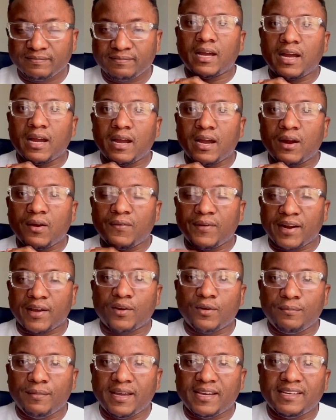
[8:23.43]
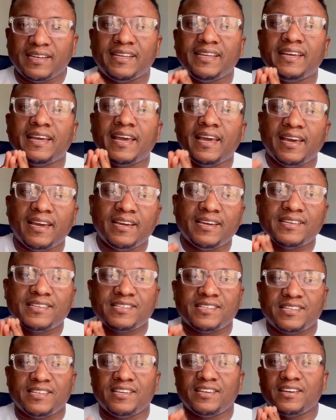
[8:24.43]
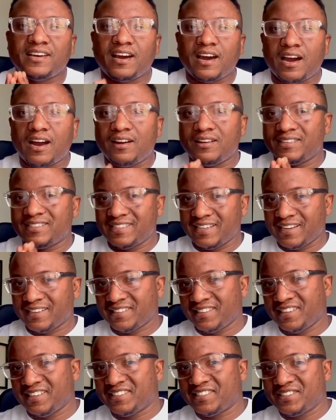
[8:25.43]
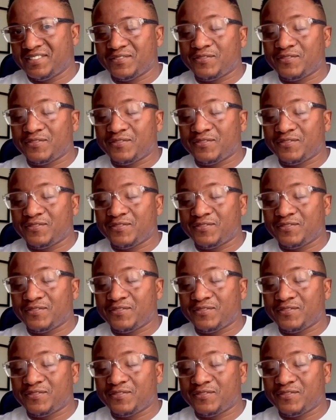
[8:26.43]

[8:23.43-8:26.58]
I recommend the ACR techniques